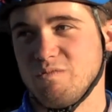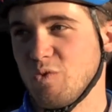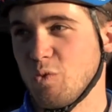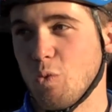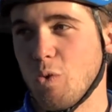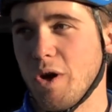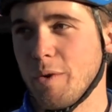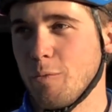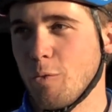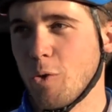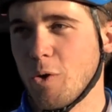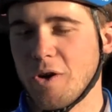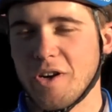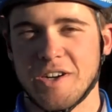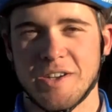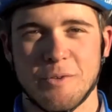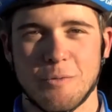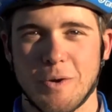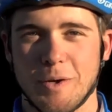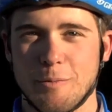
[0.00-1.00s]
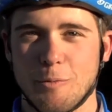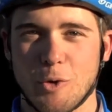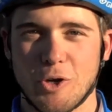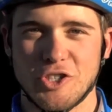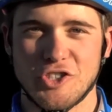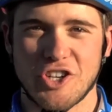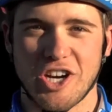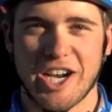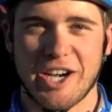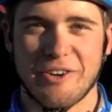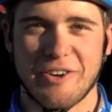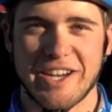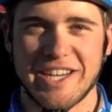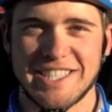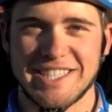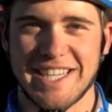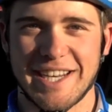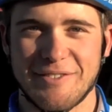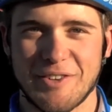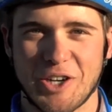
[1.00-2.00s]
one more dry race
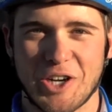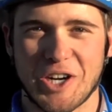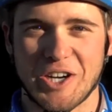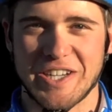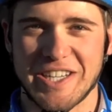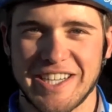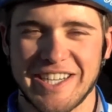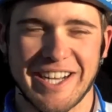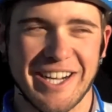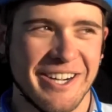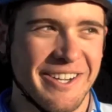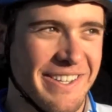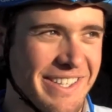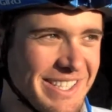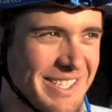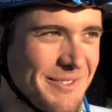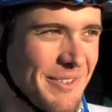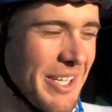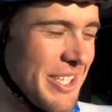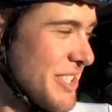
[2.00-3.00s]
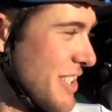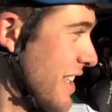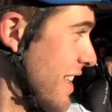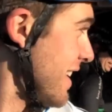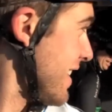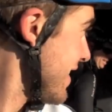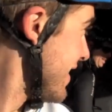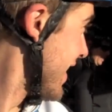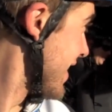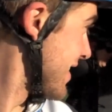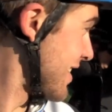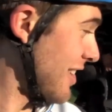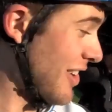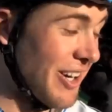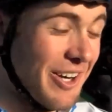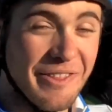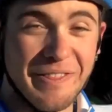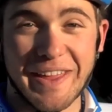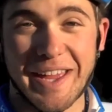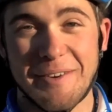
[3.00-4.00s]
never hurt, you know. Especially doesn't
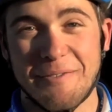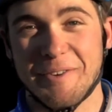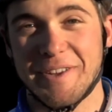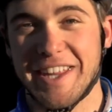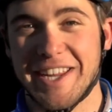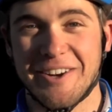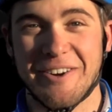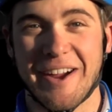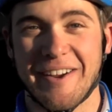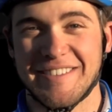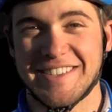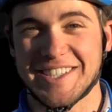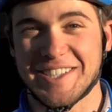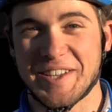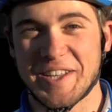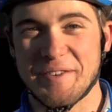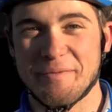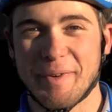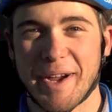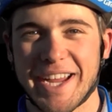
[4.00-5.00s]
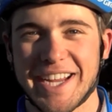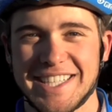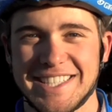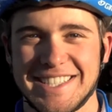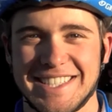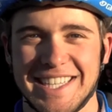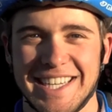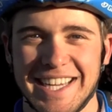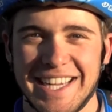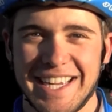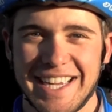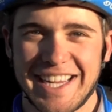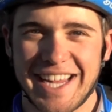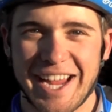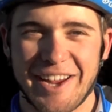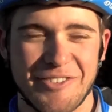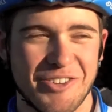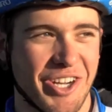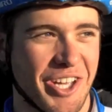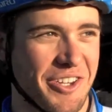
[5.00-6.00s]
hurt them when they don't have to clean bikes
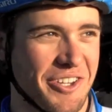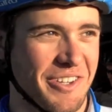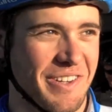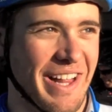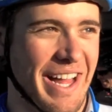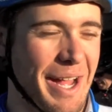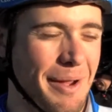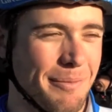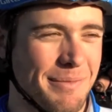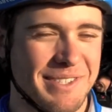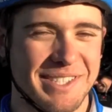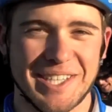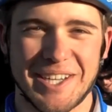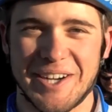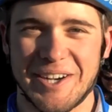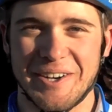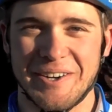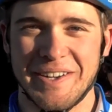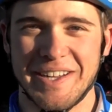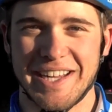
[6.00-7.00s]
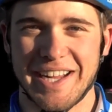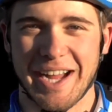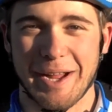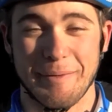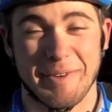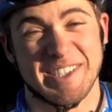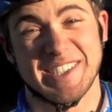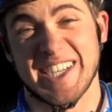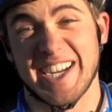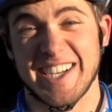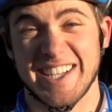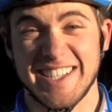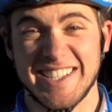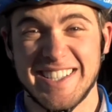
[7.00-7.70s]
every other lap. So I'm excited.